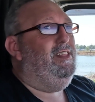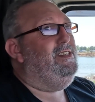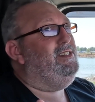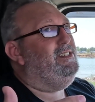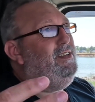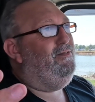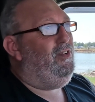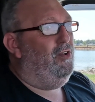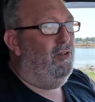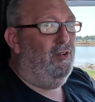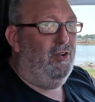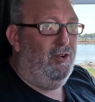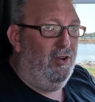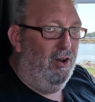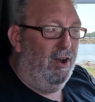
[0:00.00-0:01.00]
This is if
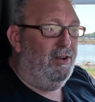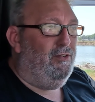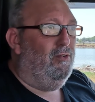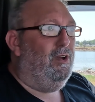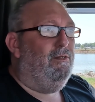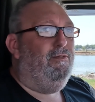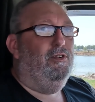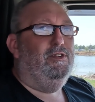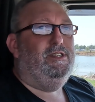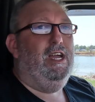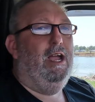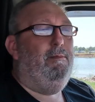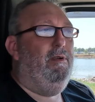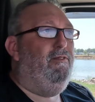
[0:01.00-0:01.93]
you're not doing full-time.